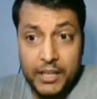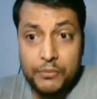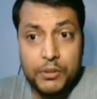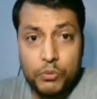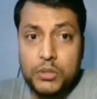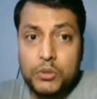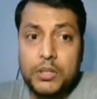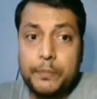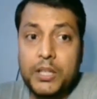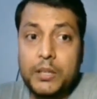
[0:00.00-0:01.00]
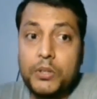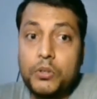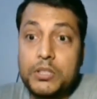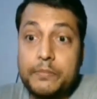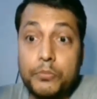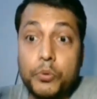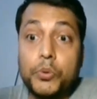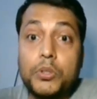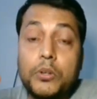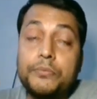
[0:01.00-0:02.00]
We want to compare because both
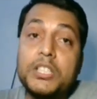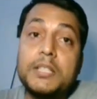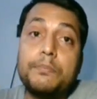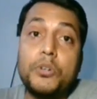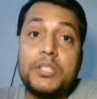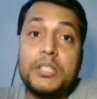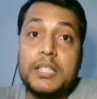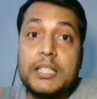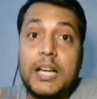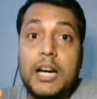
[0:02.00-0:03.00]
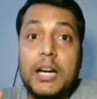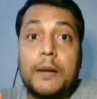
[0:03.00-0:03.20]
of these processes are